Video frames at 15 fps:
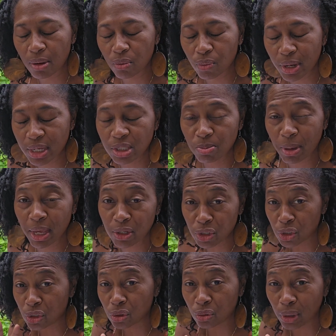raised bed
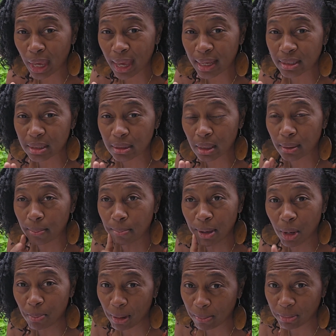too has
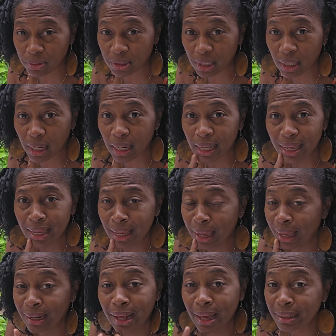bell peppers in it,
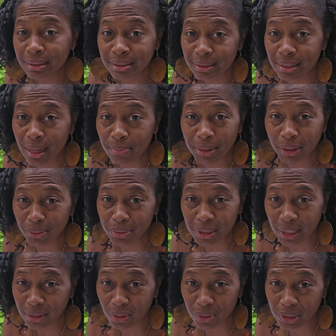and honestly I'm not going to
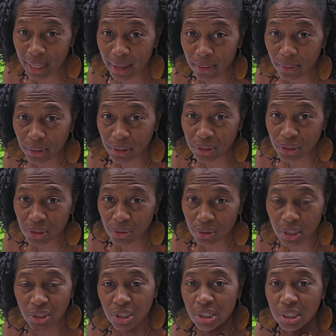take those out until
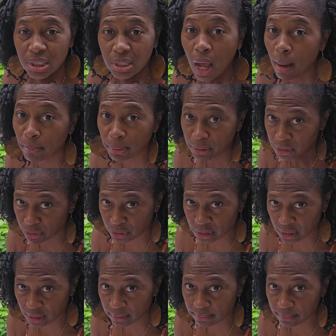they just stop
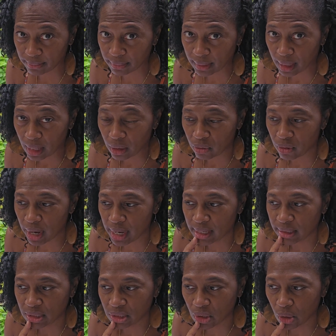producing, right?
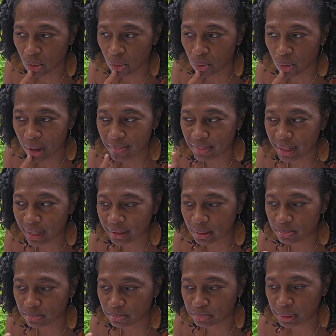So I'm going to have to
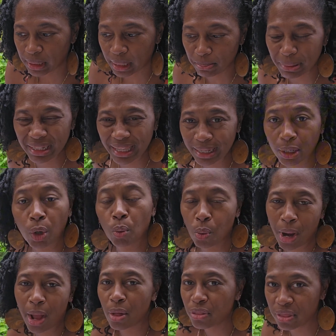plant
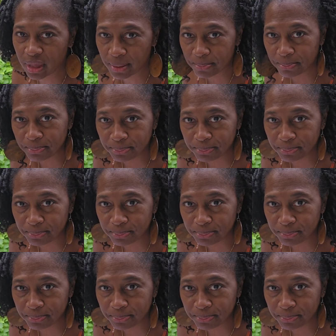around them,